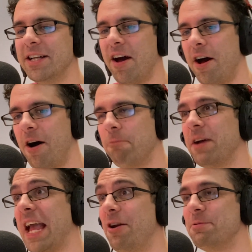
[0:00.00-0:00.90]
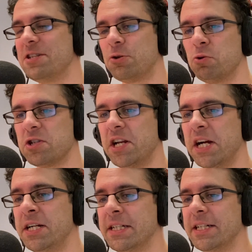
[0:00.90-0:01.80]
Again, opposite
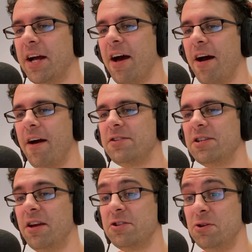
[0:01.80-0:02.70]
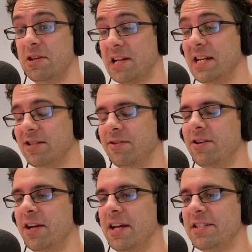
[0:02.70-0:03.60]
Schwarzenegger. 2 years later,
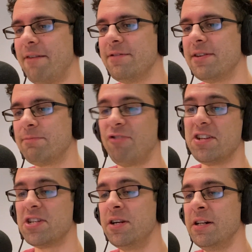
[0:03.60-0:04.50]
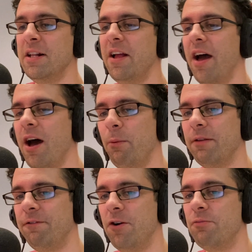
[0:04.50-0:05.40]
1987's Predator.
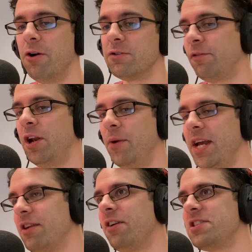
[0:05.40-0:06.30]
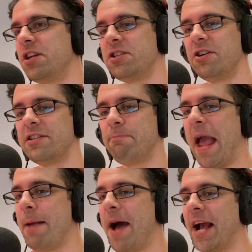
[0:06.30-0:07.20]
With film roles following in 1999's
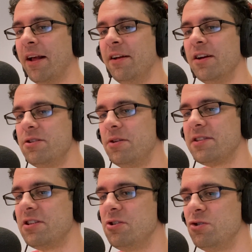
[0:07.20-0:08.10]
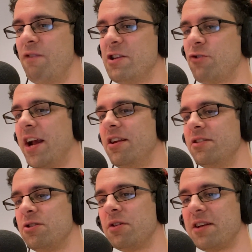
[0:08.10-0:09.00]
Payback, 2002's Red Dragon, and
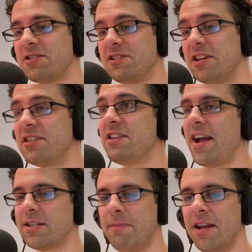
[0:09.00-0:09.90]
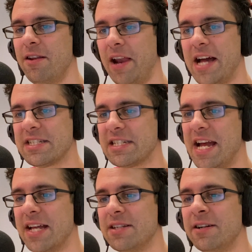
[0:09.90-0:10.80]
2006's X-Men, The Last
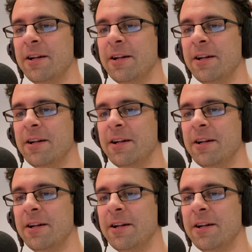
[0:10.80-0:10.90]
Stand.